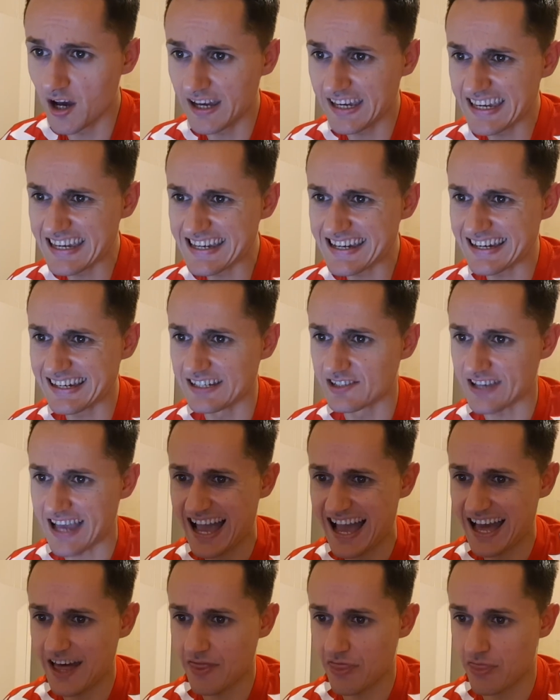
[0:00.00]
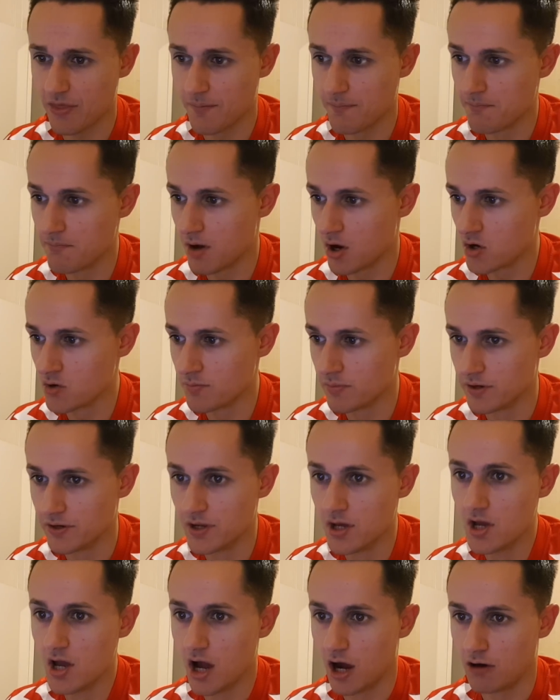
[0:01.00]
He is at the
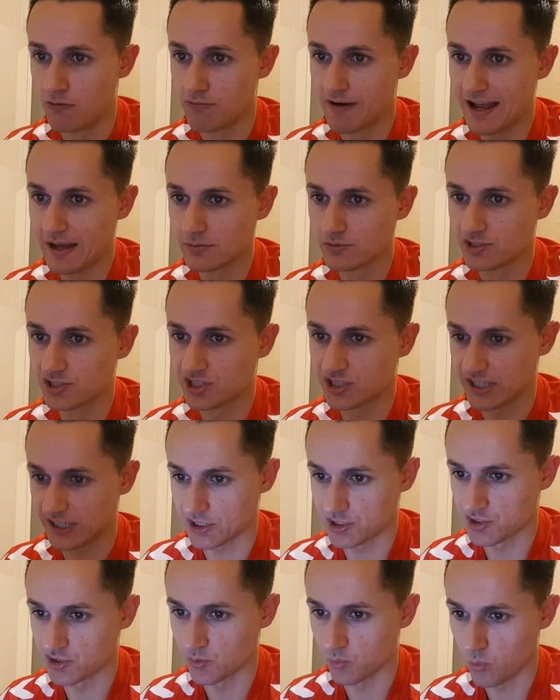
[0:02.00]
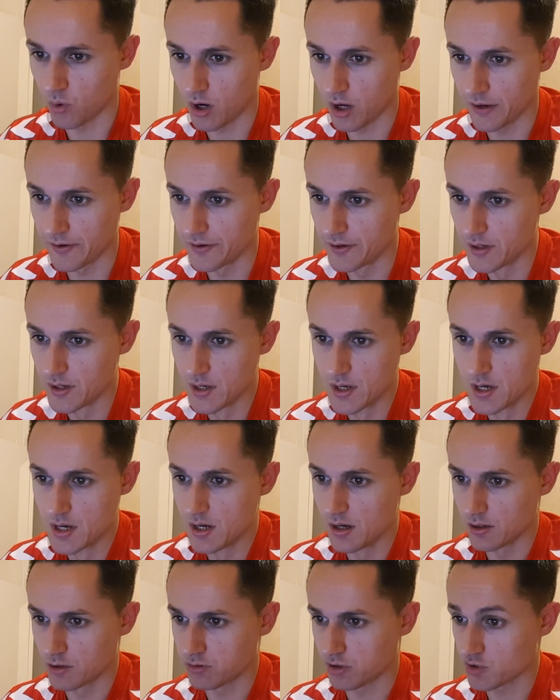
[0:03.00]
moment around 6 to 1.
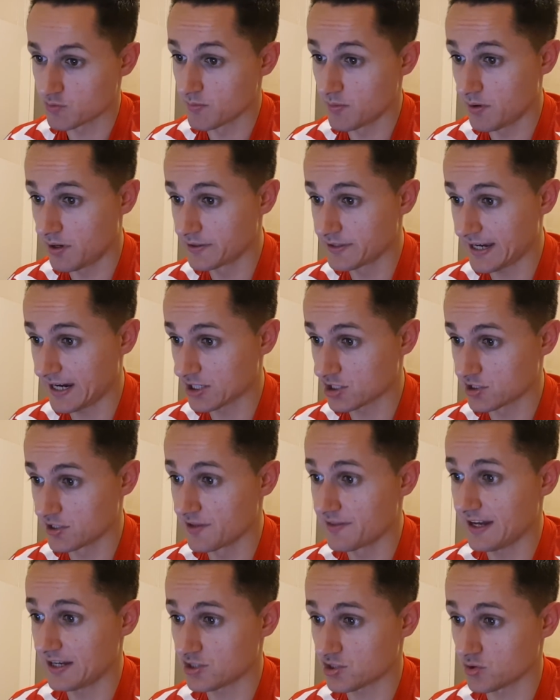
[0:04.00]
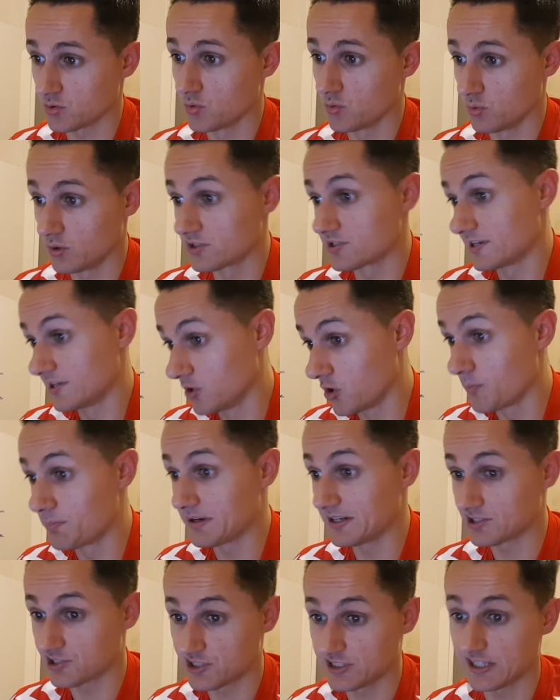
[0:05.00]
Cross My Mind, actually, that's all. There's a little
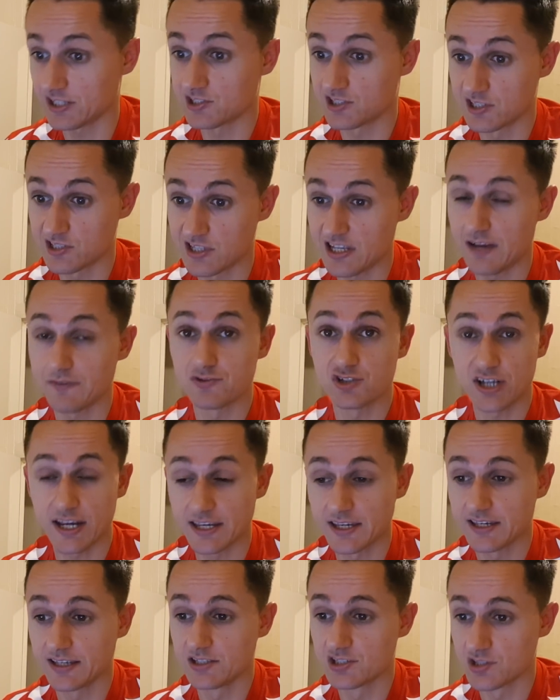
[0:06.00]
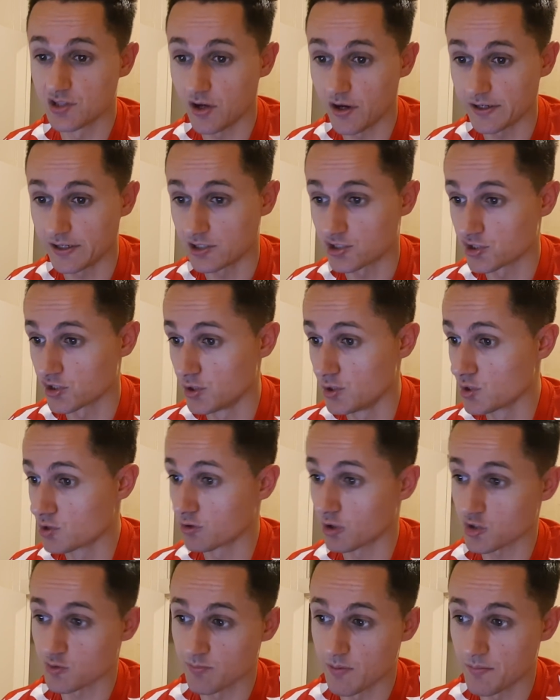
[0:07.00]
bit of sixes left. Jenkins 9 to 2,
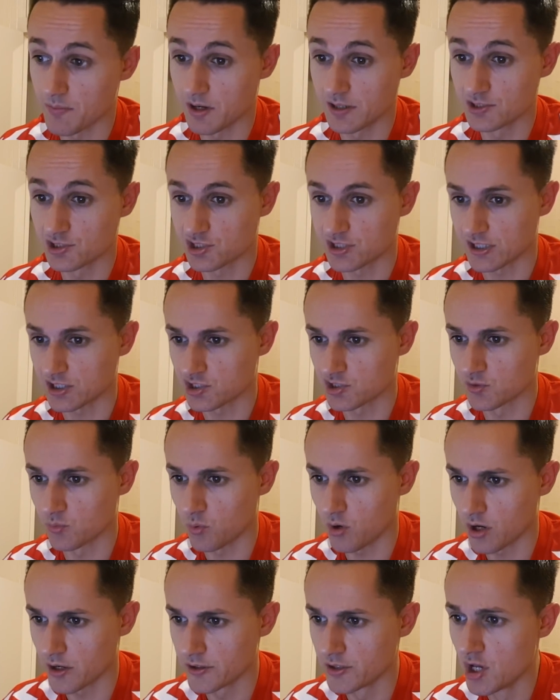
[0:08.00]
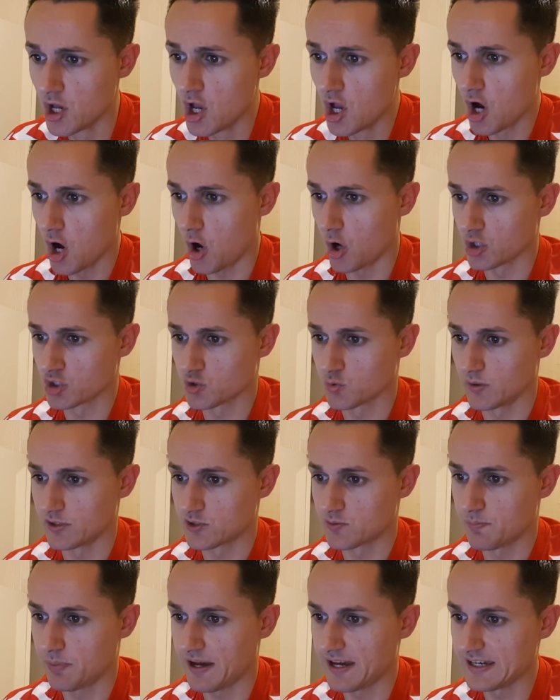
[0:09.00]
Cross My Mind 6 to 1,
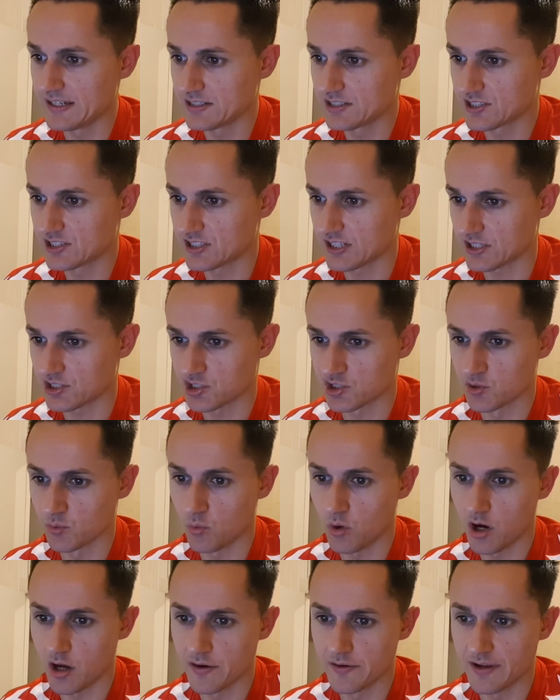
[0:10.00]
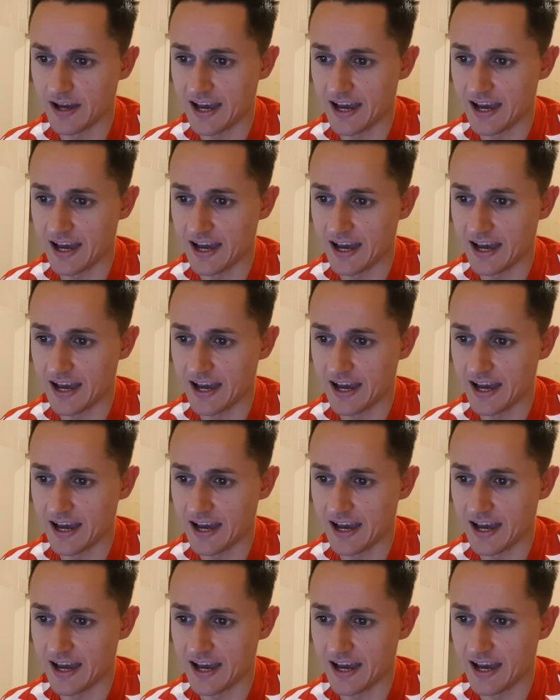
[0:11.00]
Oxwich Bay 6 to 1,